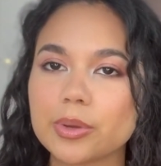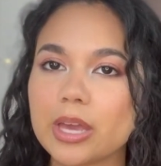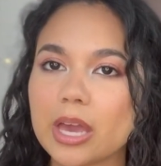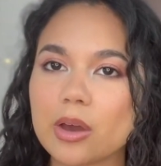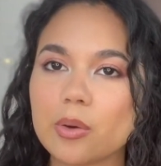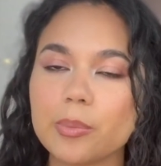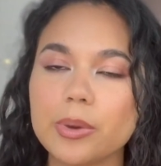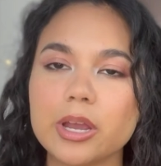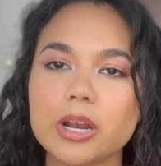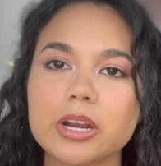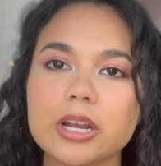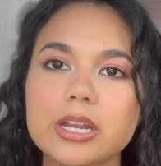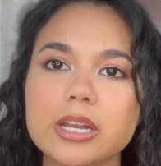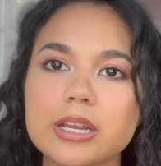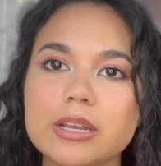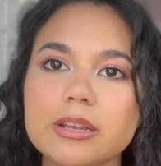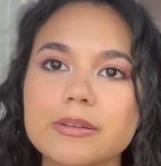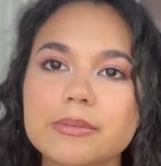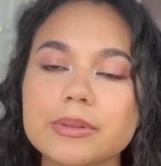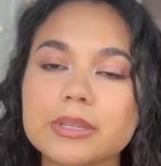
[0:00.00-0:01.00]
get married
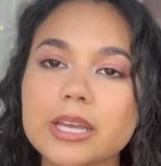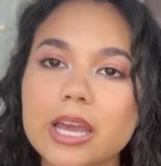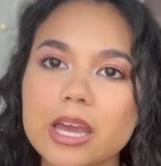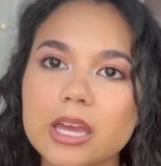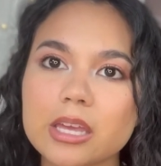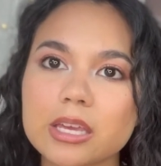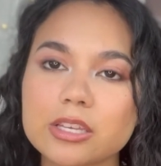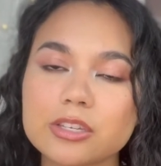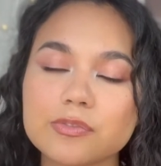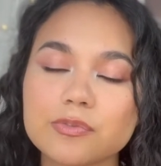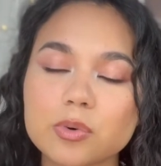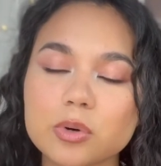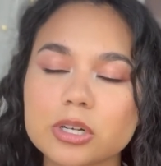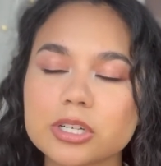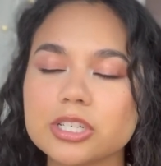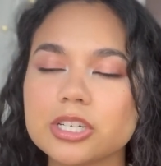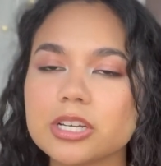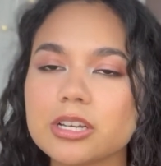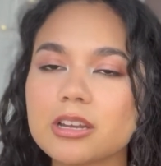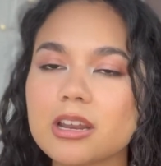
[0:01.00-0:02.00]
and get his
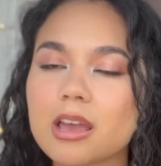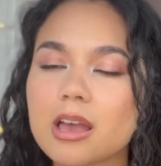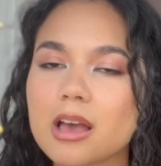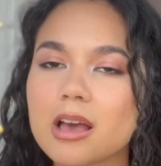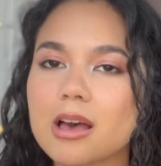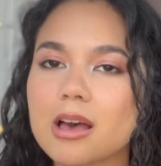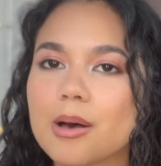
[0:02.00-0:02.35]
fortune.